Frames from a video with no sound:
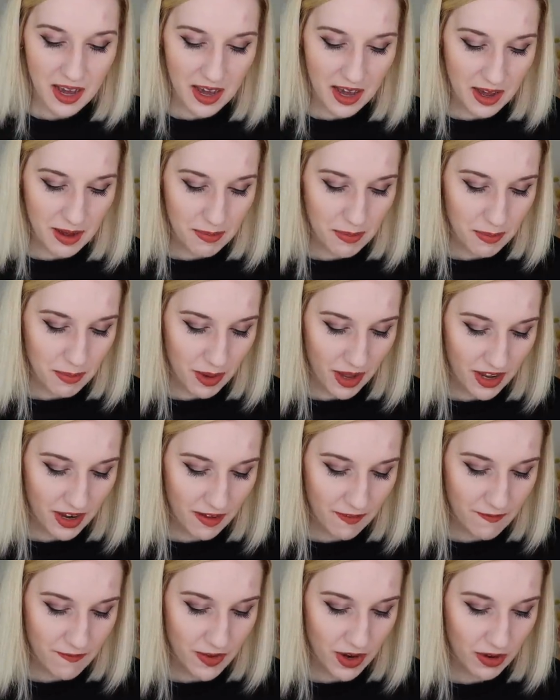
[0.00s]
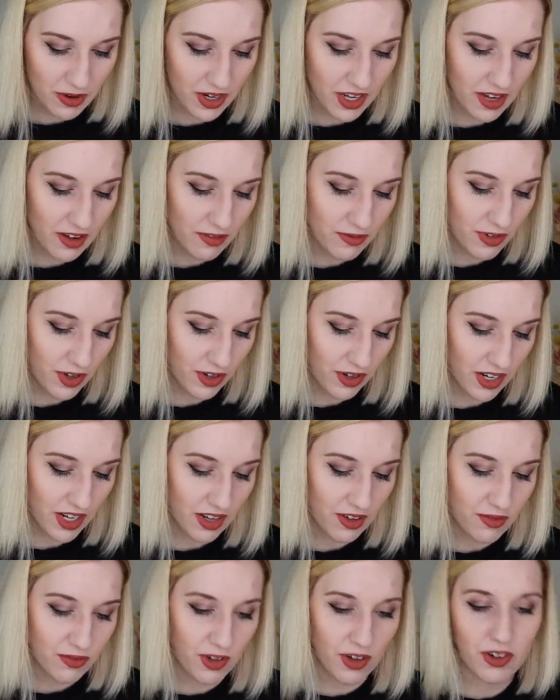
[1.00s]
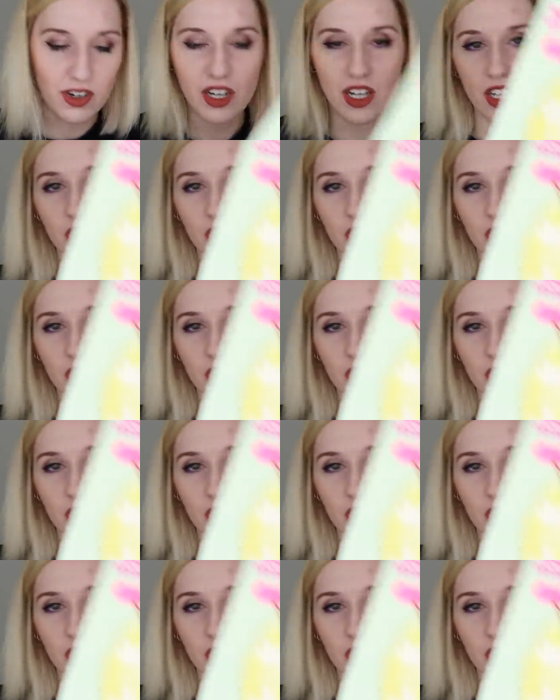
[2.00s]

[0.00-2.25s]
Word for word: um, but very, very, very